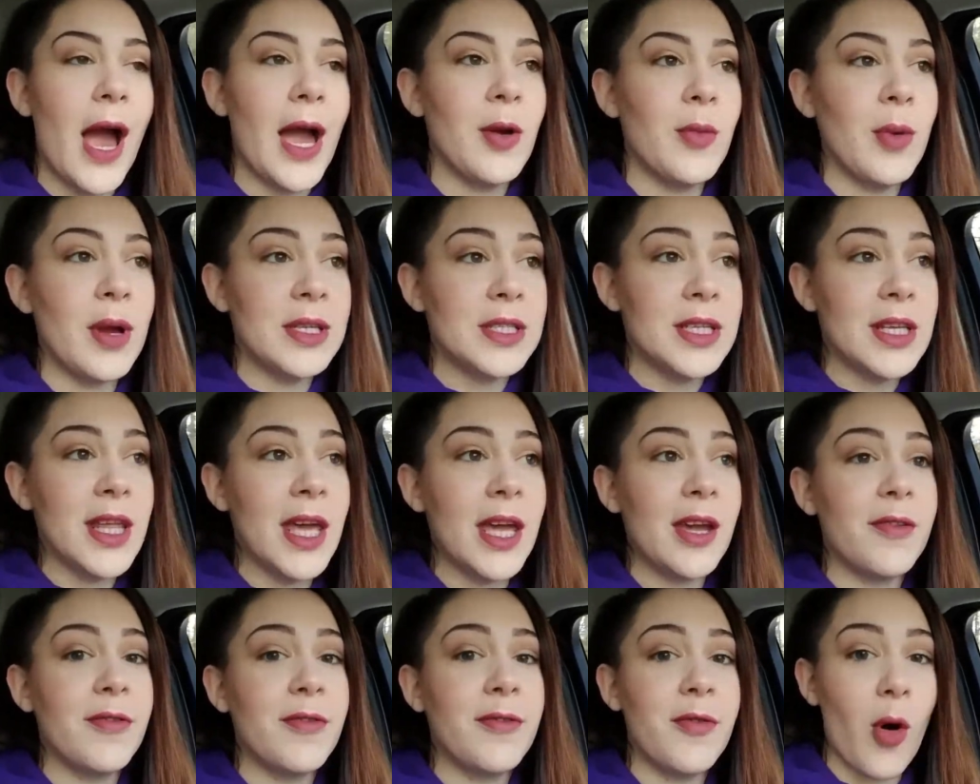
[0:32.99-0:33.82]
I went to
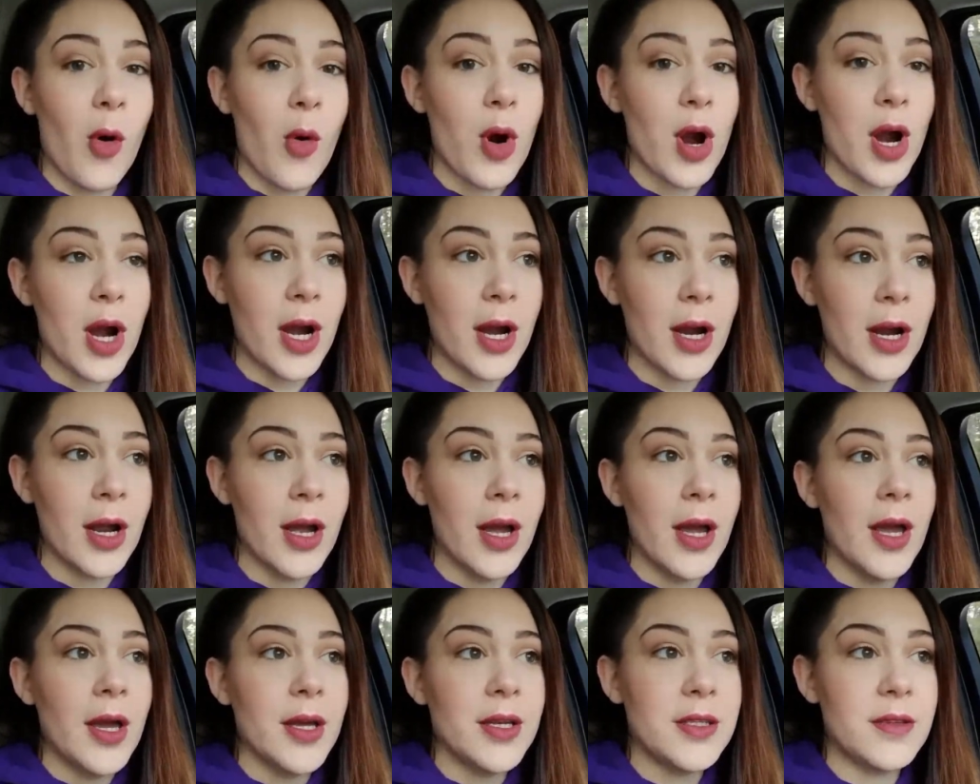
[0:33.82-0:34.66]
like 4
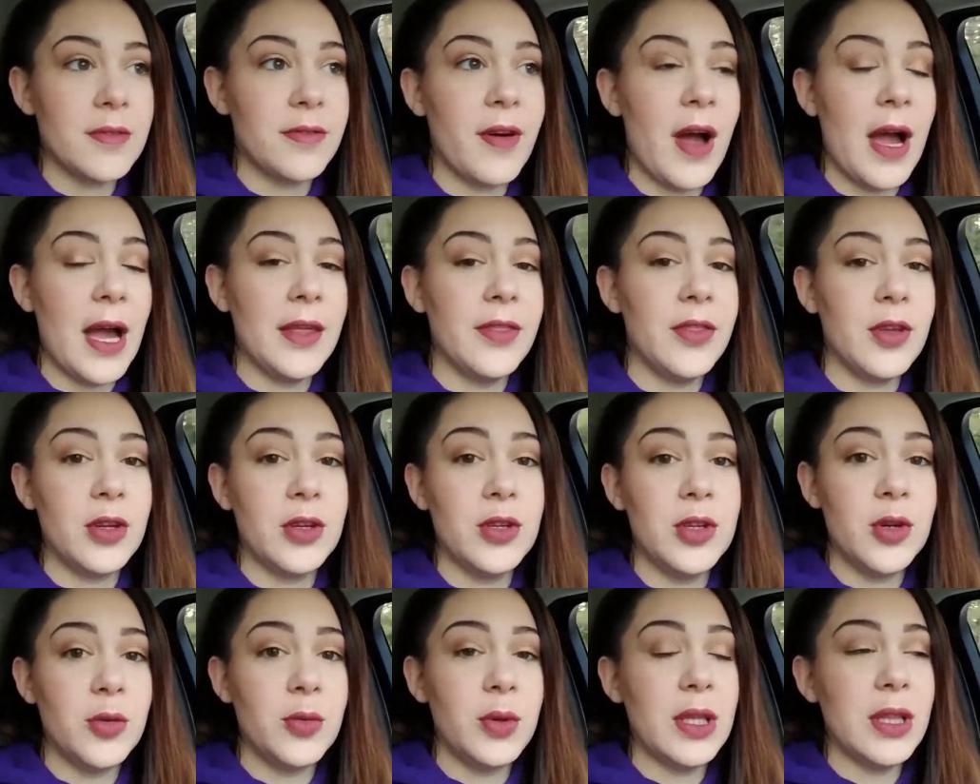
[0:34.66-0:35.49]
to find
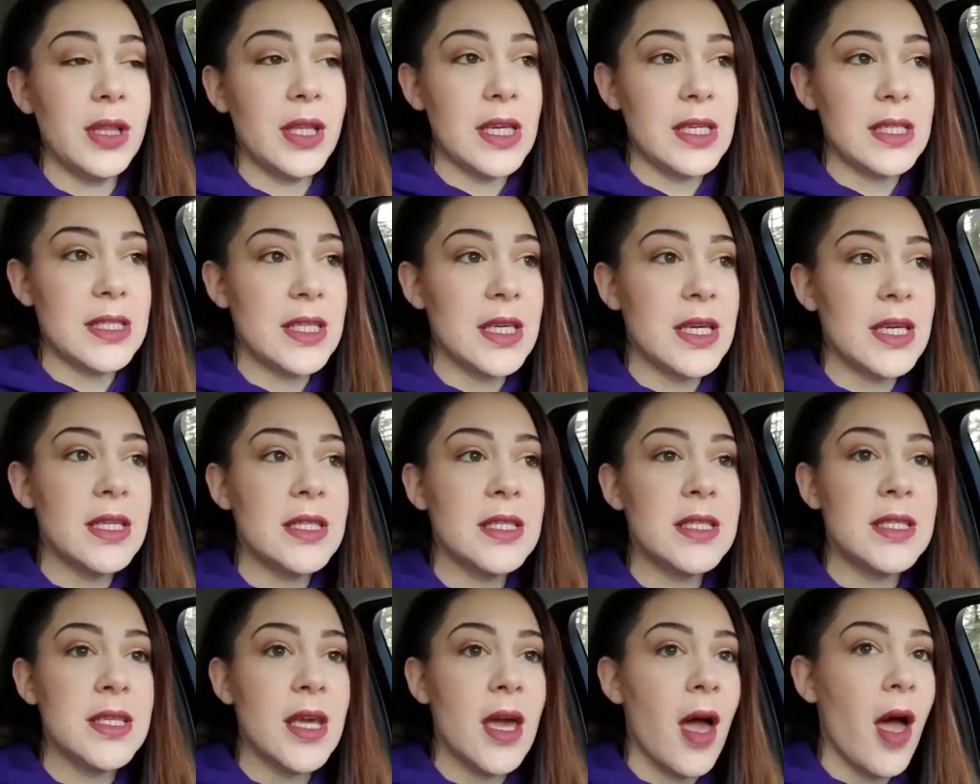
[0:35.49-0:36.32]
their new
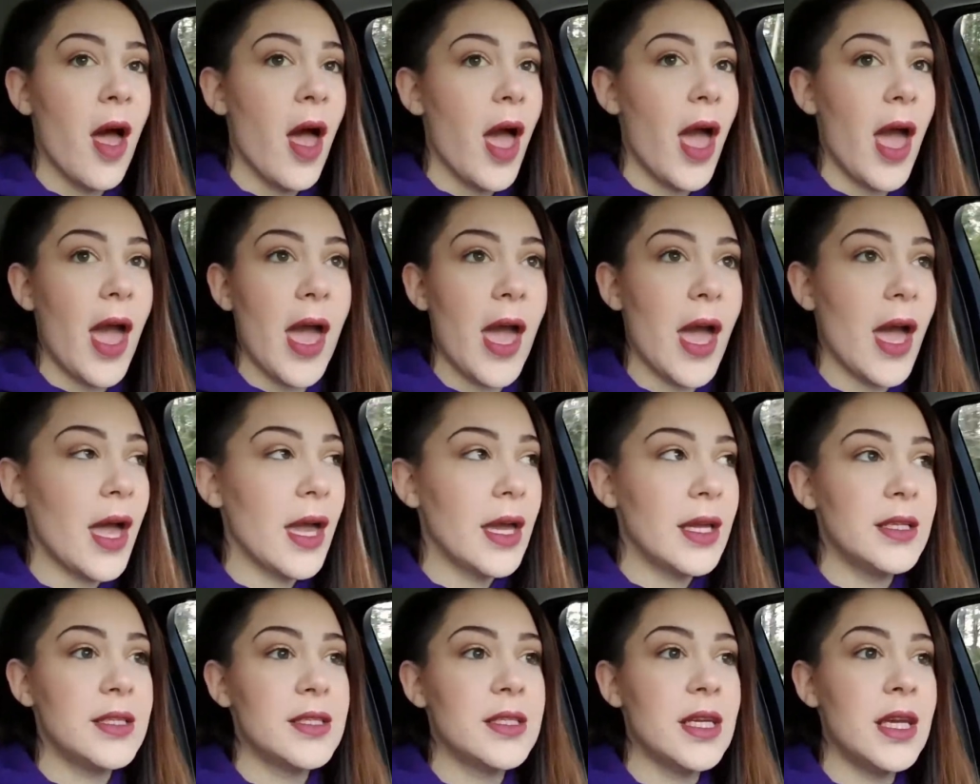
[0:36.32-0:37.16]
releases,
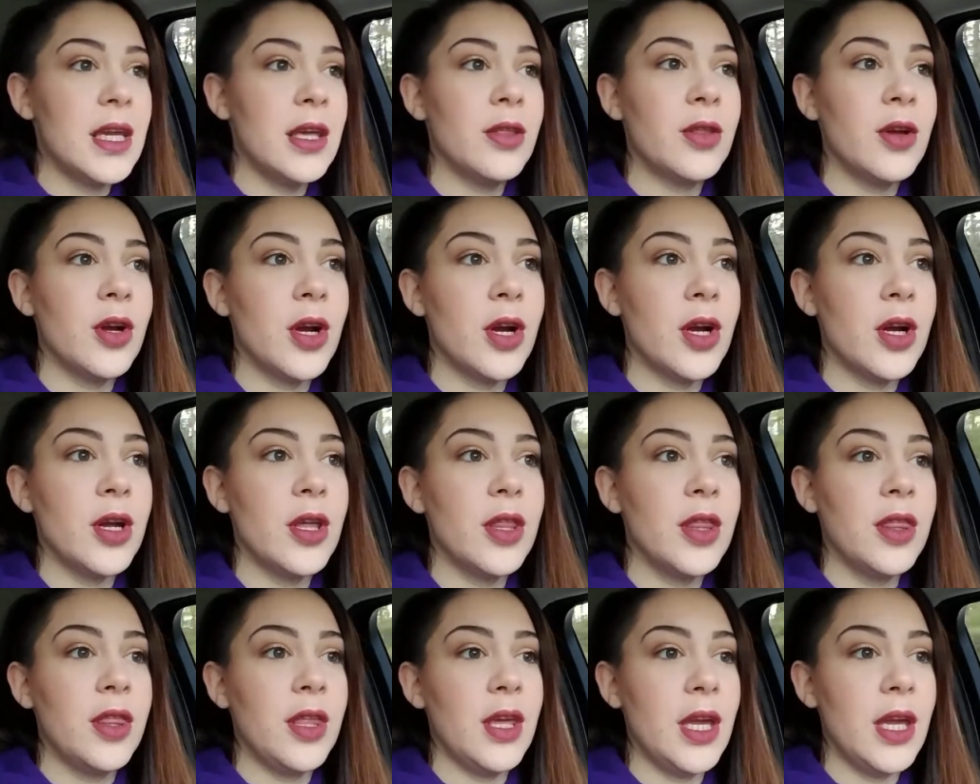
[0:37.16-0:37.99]
and
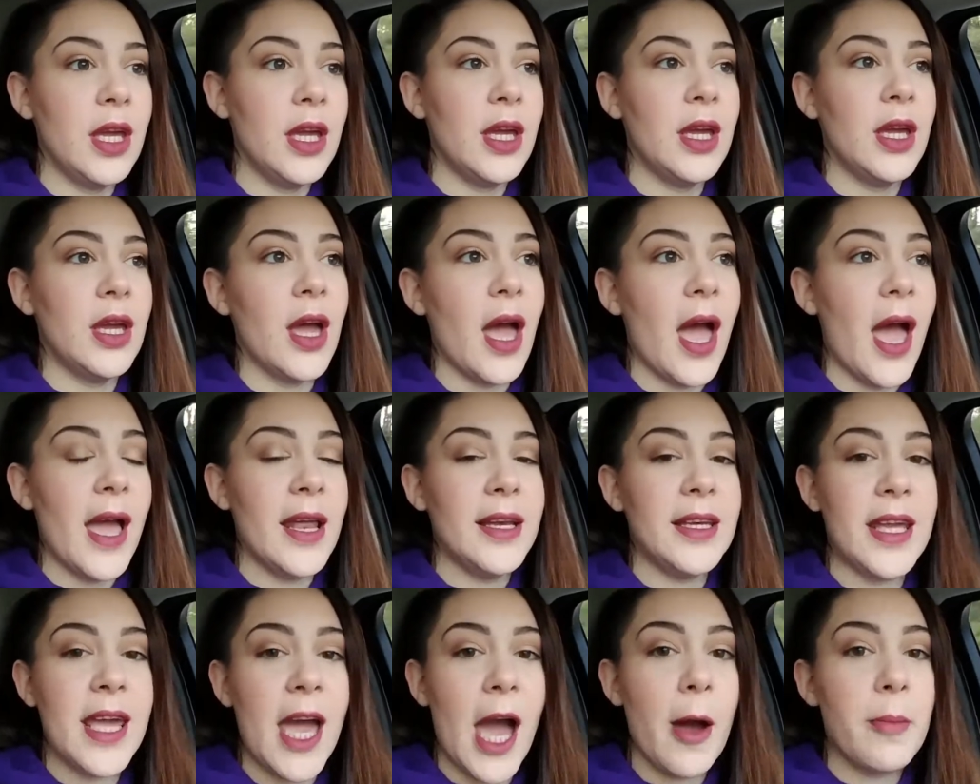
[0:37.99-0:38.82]
either the
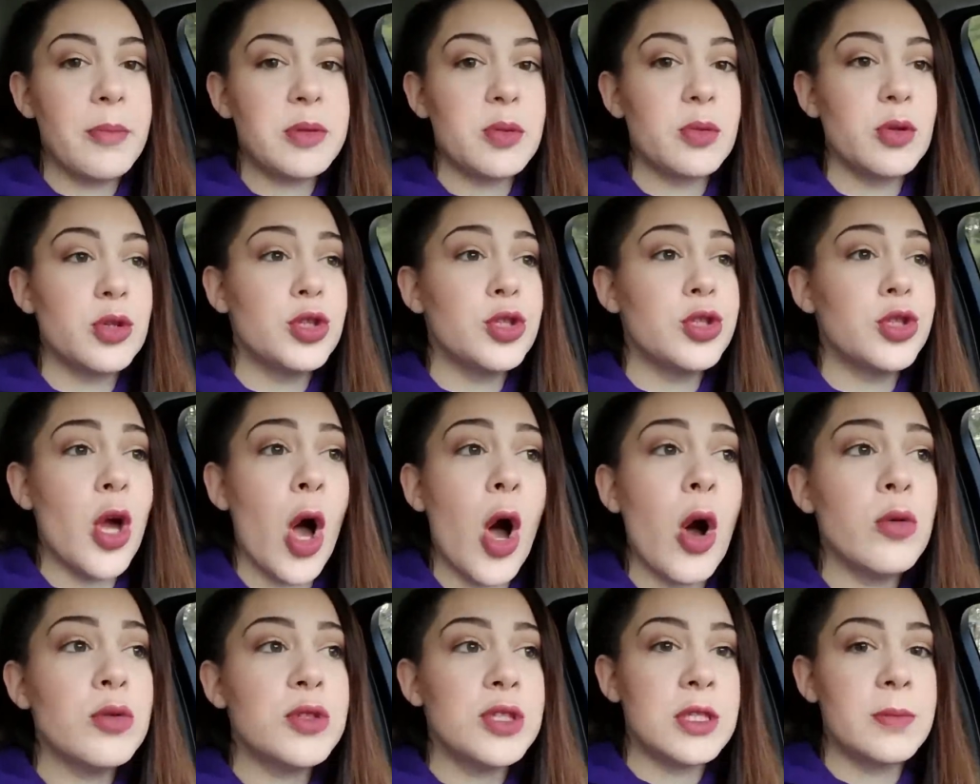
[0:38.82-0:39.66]
end caps were
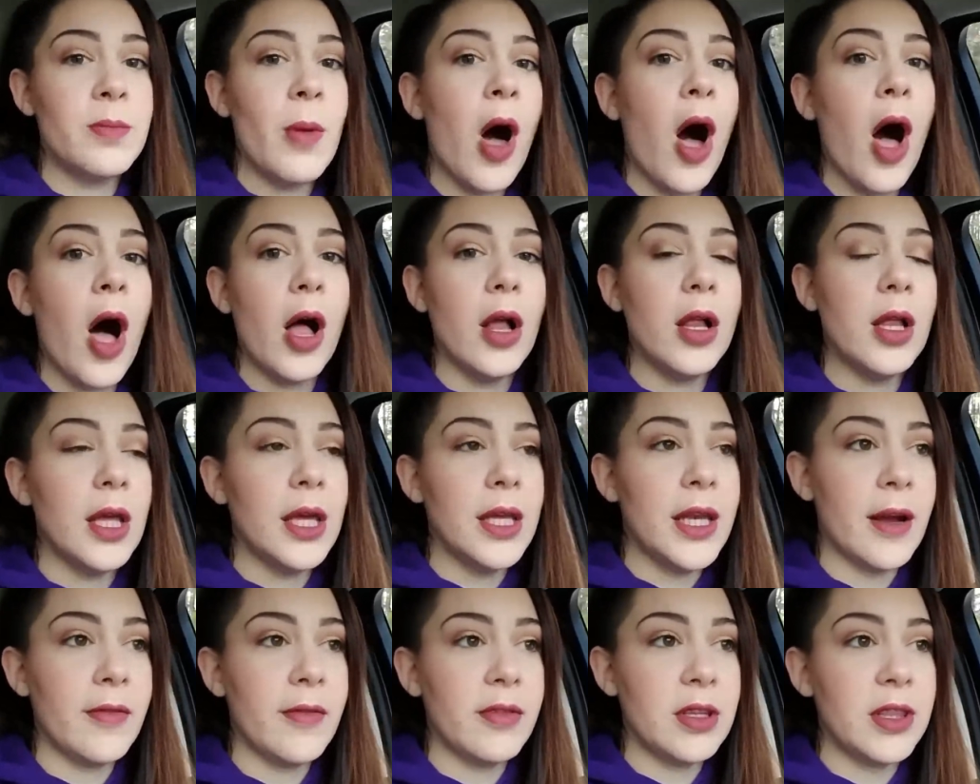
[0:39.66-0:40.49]
so small
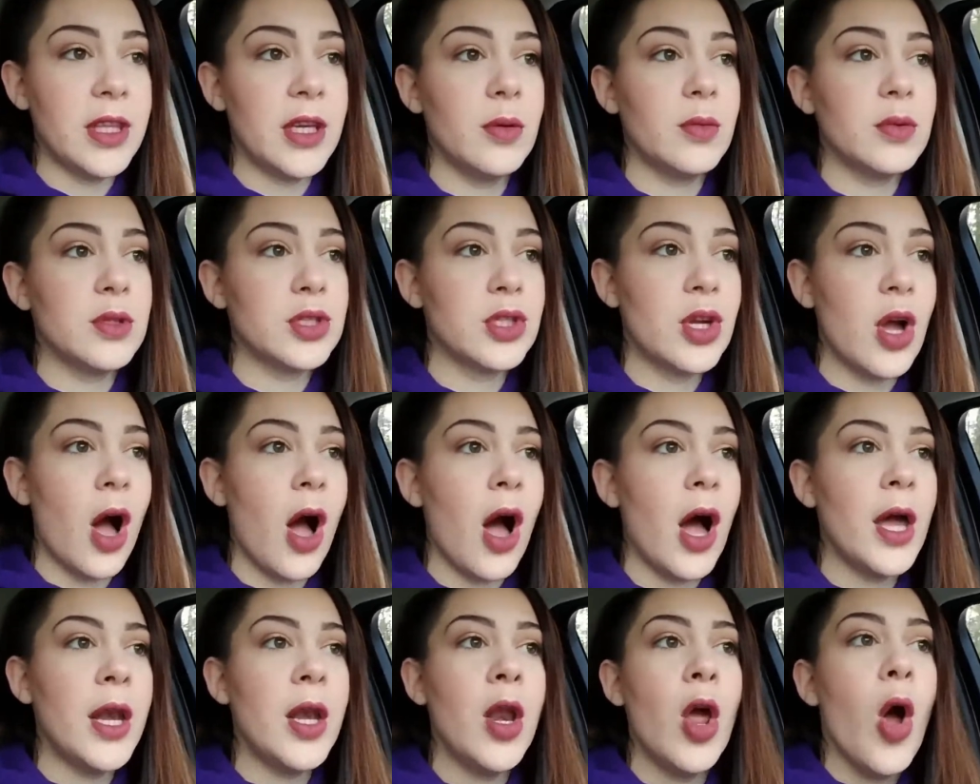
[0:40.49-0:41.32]
and everything was
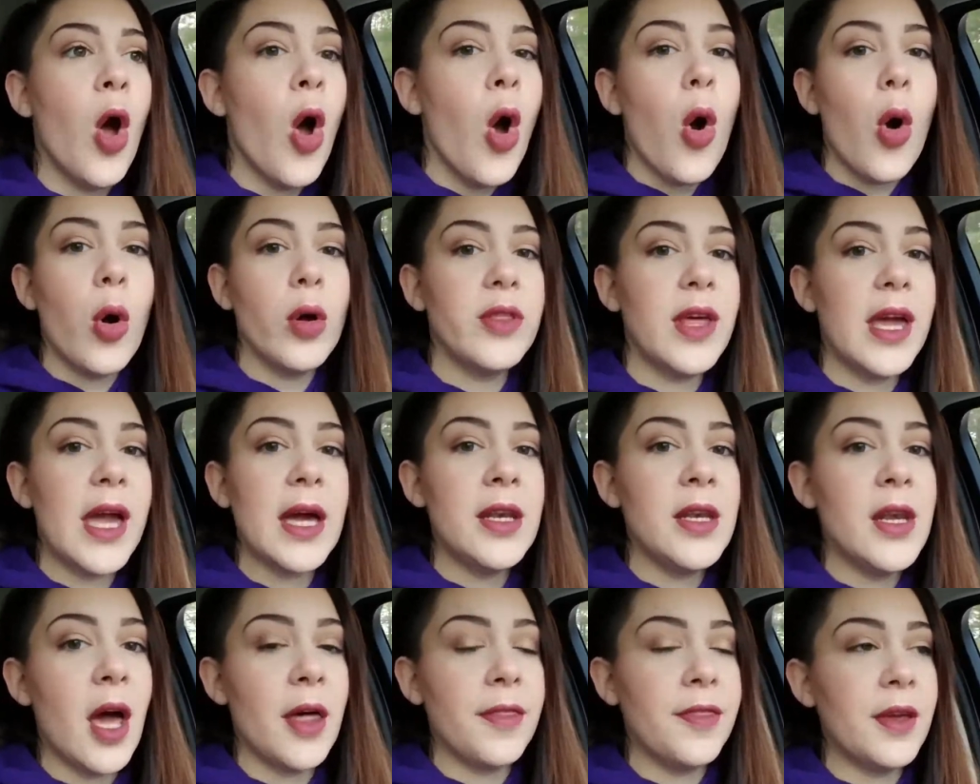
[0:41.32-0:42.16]
gone, or they
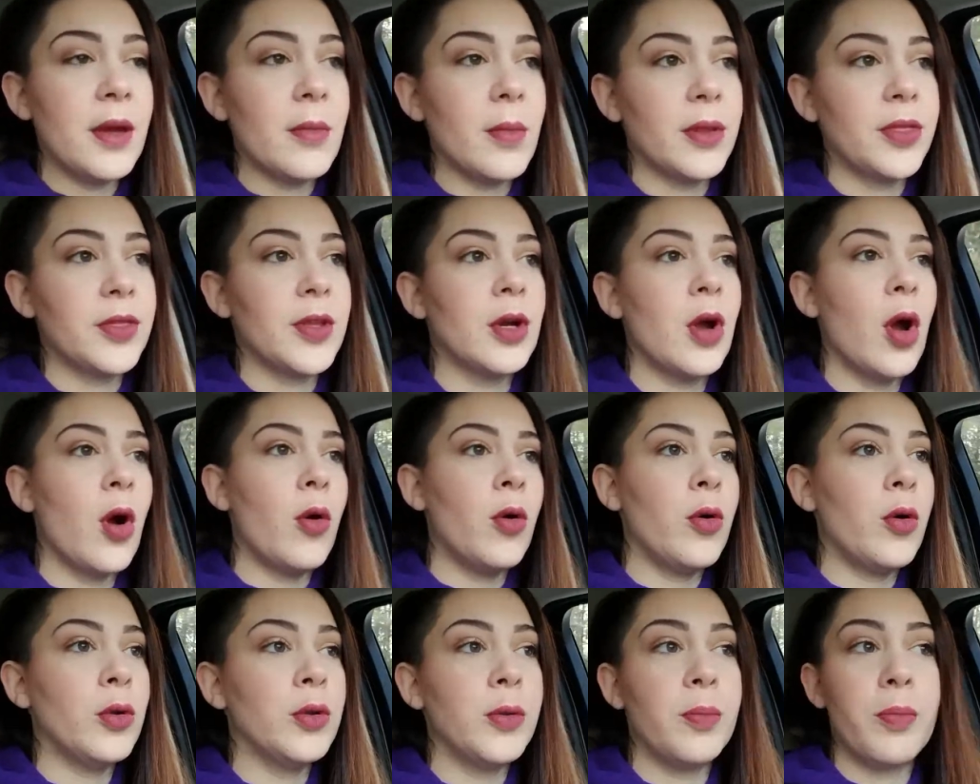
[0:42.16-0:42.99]
had nothing but their old